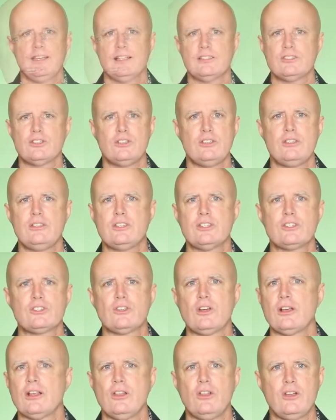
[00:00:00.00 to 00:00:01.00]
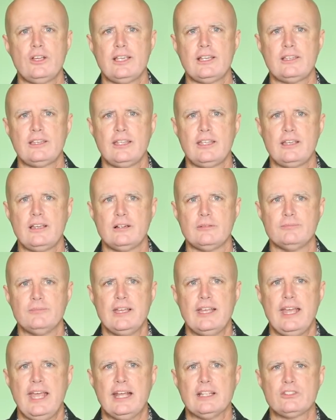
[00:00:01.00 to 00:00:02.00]
And so, you just start looking to Him.
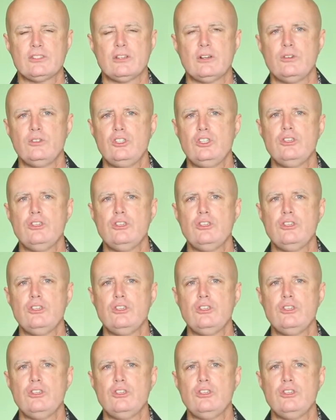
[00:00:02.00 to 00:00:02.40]
And so,